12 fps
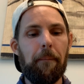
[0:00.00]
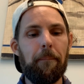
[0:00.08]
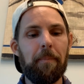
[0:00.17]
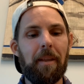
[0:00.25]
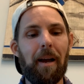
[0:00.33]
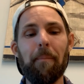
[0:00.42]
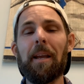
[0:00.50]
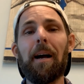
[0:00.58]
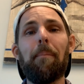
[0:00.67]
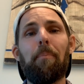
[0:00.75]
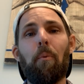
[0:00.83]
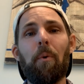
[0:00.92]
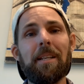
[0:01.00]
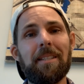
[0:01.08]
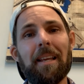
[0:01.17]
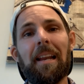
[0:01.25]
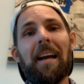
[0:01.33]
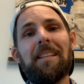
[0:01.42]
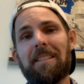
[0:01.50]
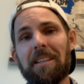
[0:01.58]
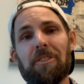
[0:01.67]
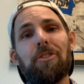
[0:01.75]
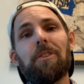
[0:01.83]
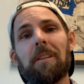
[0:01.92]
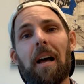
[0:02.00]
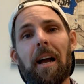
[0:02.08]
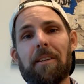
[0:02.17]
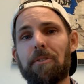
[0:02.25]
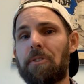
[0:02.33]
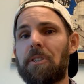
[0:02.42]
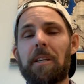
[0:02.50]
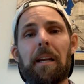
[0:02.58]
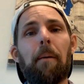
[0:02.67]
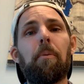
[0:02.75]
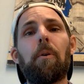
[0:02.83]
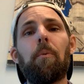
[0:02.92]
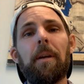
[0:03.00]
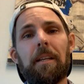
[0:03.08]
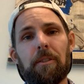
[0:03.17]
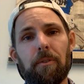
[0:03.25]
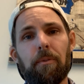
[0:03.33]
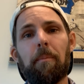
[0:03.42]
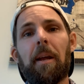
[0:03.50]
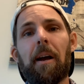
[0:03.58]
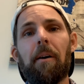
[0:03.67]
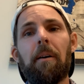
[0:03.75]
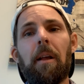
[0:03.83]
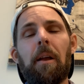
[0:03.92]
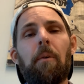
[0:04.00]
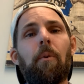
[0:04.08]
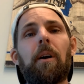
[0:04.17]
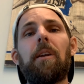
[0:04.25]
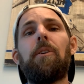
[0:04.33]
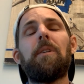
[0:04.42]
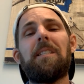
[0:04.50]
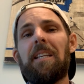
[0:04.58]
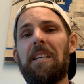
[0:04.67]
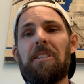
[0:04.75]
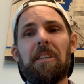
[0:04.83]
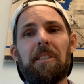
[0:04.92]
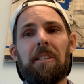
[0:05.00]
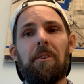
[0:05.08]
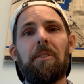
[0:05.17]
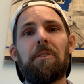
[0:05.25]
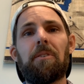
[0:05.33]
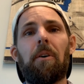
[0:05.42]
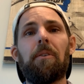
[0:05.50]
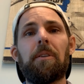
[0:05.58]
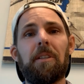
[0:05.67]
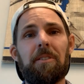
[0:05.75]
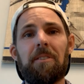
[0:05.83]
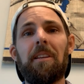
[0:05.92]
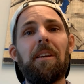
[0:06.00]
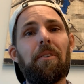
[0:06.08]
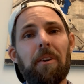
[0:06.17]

Coming up Wednesday nights in July, so just a couple of weeks from now, we're going to do a teaching series called A City on a